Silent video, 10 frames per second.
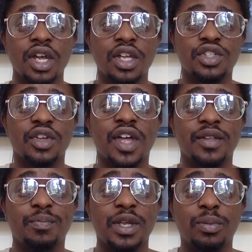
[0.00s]
so
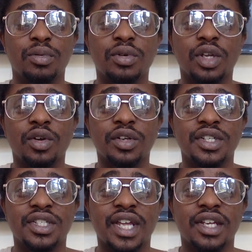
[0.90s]
that people can
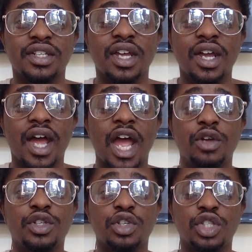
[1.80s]
understand how
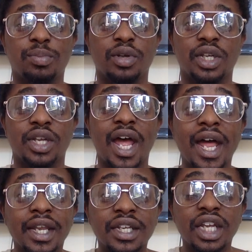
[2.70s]
to use the plugin
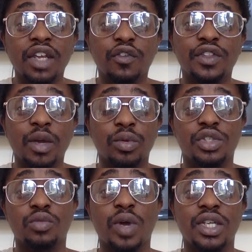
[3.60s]
and if they want
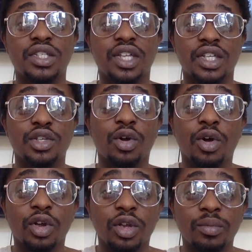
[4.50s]
to waste their
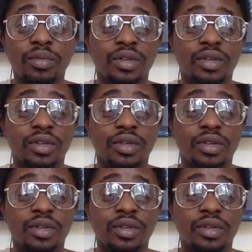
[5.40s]
time.